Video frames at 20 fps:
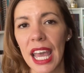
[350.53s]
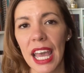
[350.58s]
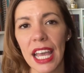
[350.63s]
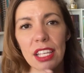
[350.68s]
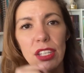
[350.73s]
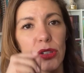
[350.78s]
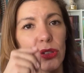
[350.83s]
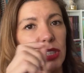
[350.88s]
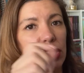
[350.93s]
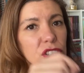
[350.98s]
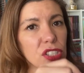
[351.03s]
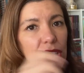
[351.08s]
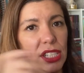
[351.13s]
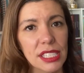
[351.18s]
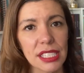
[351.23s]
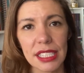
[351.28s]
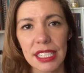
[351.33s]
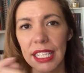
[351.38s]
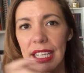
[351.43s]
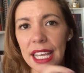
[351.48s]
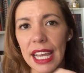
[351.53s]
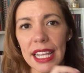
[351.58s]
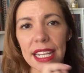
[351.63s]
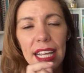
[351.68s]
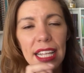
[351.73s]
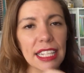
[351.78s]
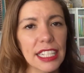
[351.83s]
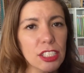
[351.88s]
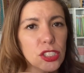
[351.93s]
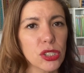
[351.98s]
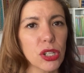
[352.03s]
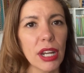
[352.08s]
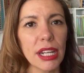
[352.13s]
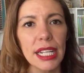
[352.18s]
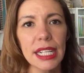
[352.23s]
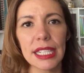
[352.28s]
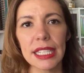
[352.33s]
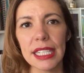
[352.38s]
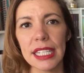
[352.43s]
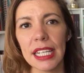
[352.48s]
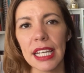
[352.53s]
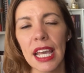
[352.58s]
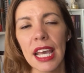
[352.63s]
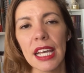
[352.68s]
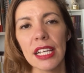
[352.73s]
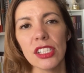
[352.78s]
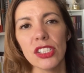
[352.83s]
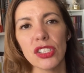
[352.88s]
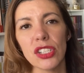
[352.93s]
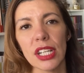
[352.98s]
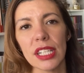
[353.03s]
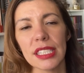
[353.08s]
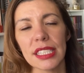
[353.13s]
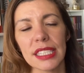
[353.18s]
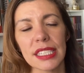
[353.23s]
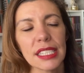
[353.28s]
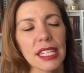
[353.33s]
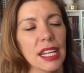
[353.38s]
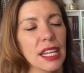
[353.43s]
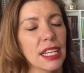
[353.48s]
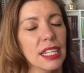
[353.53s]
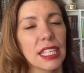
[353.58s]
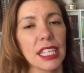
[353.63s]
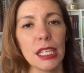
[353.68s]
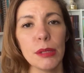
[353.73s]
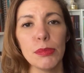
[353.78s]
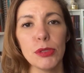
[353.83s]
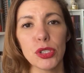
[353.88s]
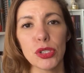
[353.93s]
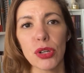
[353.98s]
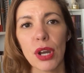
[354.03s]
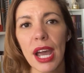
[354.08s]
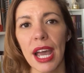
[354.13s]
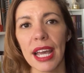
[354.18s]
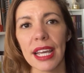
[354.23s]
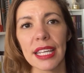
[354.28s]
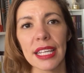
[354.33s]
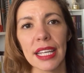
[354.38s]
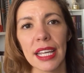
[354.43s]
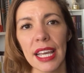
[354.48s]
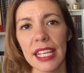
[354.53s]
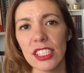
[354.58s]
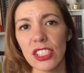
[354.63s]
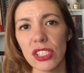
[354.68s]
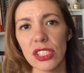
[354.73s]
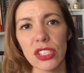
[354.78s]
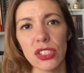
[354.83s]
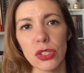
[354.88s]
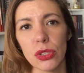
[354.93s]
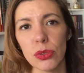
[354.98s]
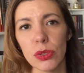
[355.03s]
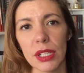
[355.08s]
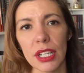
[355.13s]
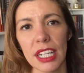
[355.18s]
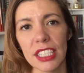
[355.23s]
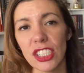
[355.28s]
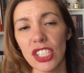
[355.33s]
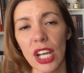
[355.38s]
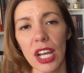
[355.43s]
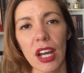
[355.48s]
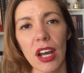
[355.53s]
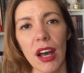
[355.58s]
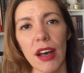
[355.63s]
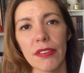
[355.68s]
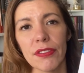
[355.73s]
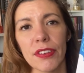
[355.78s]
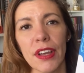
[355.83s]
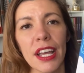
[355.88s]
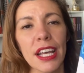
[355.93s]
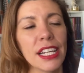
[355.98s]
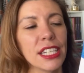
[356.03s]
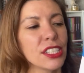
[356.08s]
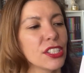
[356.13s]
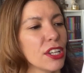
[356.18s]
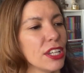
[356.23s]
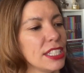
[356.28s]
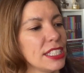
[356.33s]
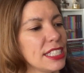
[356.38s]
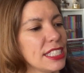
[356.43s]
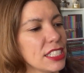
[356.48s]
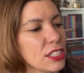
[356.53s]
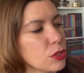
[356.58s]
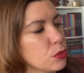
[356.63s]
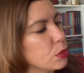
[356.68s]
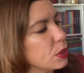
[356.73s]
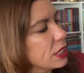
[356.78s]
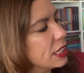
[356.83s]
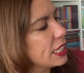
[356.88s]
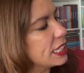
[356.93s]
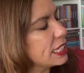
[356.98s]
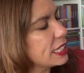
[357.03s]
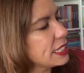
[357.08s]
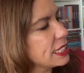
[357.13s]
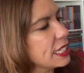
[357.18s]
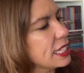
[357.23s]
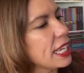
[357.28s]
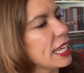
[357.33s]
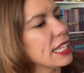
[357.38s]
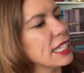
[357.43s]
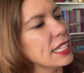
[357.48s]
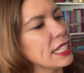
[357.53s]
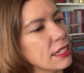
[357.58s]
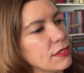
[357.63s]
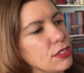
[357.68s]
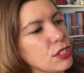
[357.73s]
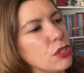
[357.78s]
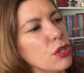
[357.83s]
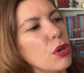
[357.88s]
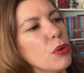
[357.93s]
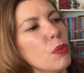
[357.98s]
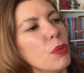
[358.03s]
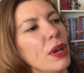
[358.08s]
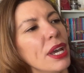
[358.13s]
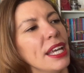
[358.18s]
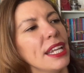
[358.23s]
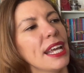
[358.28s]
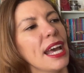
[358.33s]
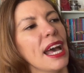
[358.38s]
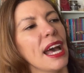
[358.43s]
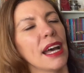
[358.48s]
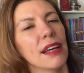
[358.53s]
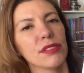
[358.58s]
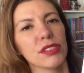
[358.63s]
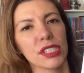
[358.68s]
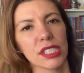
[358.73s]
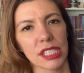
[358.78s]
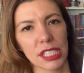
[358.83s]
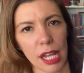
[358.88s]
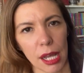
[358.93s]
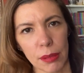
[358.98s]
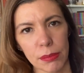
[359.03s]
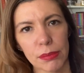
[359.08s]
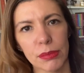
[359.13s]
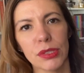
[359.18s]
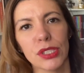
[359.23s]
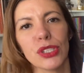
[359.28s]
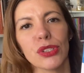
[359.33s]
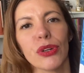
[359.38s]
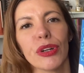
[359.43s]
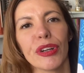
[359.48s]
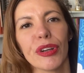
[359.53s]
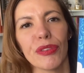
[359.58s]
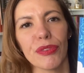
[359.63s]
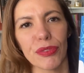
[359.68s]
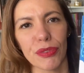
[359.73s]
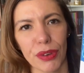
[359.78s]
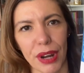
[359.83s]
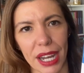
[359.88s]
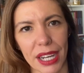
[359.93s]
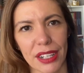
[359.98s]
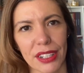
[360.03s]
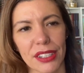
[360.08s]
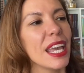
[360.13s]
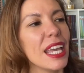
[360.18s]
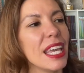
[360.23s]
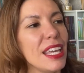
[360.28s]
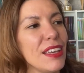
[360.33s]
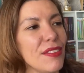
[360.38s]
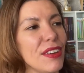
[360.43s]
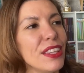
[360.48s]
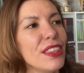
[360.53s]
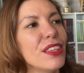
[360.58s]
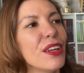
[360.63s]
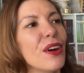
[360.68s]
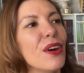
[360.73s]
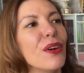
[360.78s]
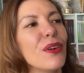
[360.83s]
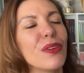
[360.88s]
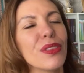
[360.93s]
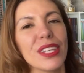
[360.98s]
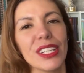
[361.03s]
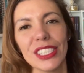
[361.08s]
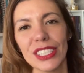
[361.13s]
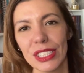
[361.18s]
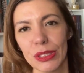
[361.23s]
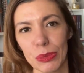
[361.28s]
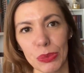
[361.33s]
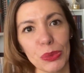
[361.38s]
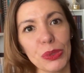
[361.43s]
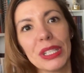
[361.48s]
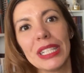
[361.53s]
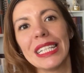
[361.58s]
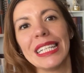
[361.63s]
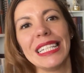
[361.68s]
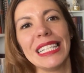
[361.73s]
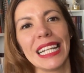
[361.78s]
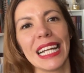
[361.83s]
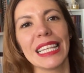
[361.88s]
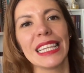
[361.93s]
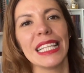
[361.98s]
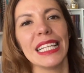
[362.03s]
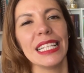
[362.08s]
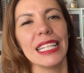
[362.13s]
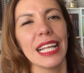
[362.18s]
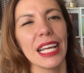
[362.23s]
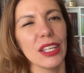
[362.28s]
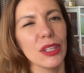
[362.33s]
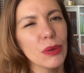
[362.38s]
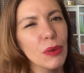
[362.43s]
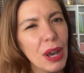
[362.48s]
and you could just, again, electronically just keep track and just do a check off. So it's just really easy. It gives you a way to have some sort of record, even though there's really nothing that you